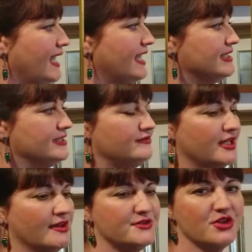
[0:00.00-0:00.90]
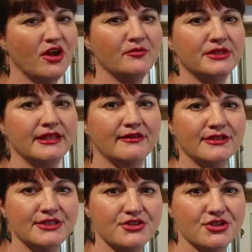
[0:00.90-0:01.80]
and if you have time, it'd be
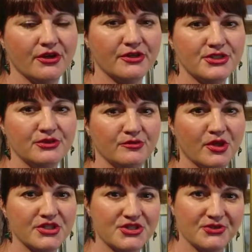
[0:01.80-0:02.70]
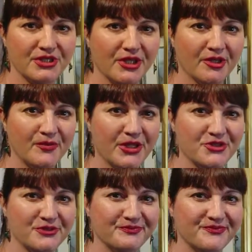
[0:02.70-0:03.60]
lovely to show it to you in my studio at
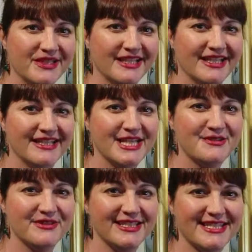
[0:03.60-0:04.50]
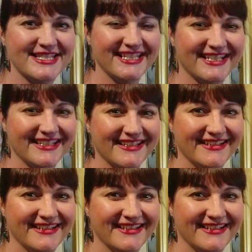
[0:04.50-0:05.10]
Budrum. Thanks for listening.